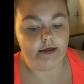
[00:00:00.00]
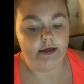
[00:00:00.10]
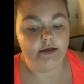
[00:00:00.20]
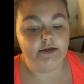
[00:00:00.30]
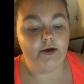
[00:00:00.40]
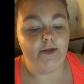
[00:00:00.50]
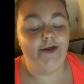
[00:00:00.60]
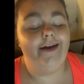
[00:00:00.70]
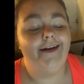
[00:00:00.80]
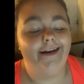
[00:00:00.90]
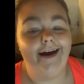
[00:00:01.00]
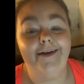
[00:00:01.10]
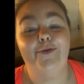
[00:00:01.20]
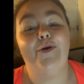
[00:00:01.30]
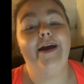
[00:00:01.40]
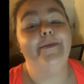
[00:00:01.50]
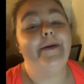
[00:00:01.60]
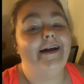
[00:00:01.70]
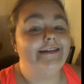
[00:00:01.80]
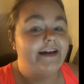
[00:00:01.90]
So then I ran
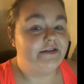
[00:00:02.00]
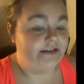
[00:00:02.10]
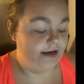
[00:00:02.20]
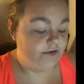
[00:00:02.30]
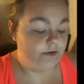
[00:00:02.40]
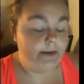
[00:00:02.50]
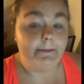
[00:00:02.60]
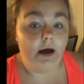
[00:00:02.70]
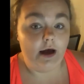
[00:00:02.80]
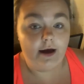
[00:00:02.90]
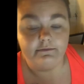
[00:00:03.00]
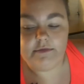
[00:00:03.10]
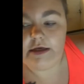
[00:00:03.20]
back downstairs with my mom,